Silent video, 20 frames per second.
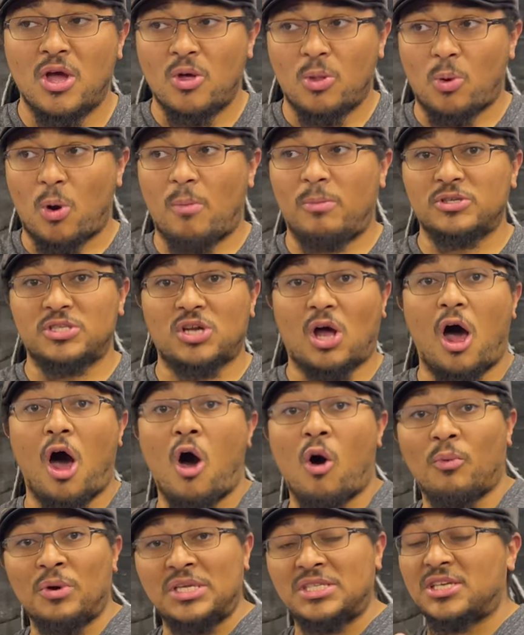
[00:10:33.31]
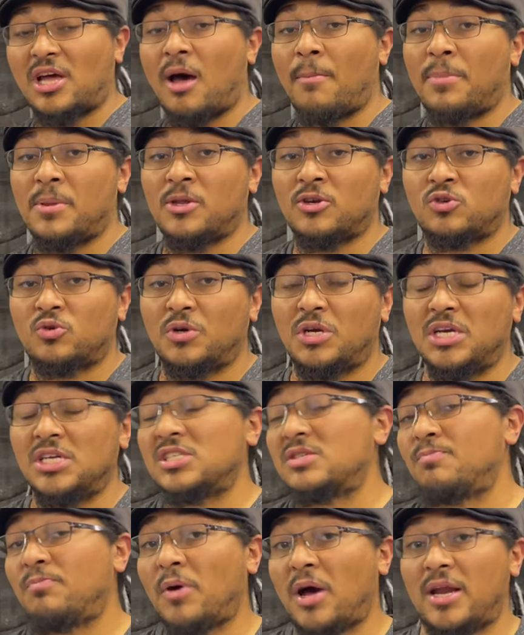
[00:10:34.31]
They're almost always up in the
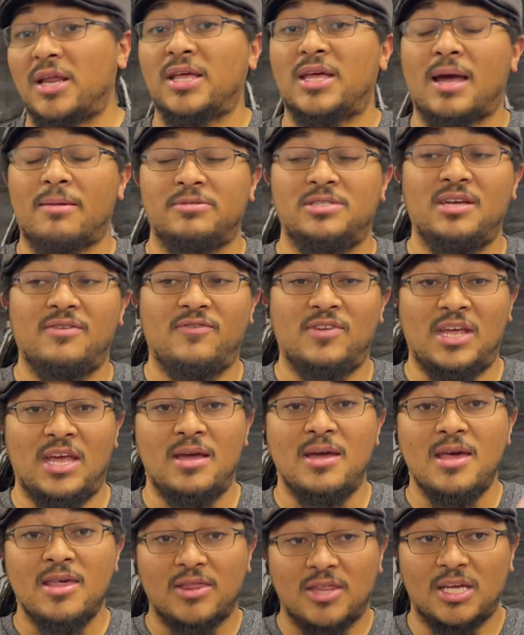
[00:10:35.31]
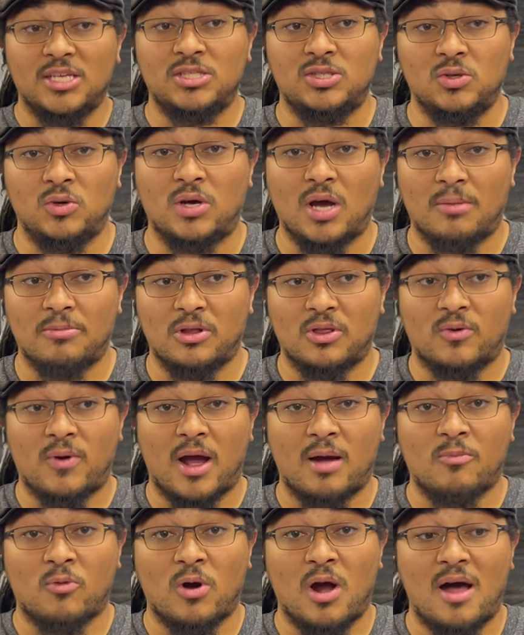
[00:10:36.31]
trees, but in captivity, they do come to the
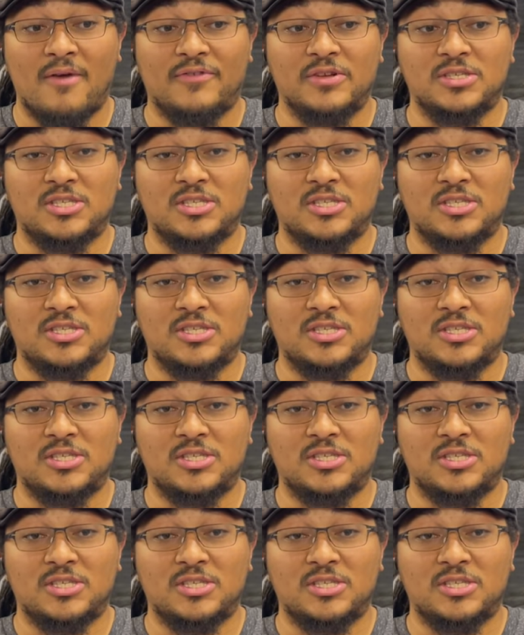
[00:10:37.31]
ground more often.